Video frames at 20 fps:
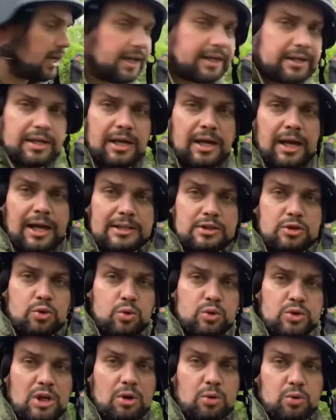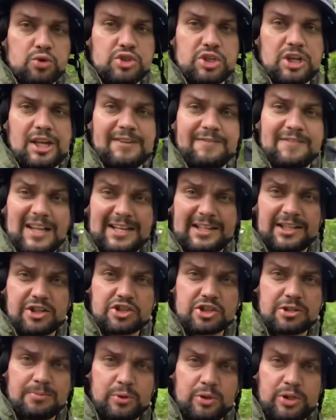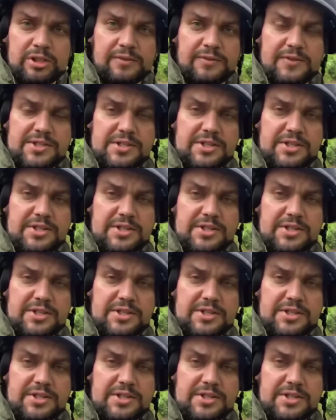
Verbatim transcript: bridge against the heavy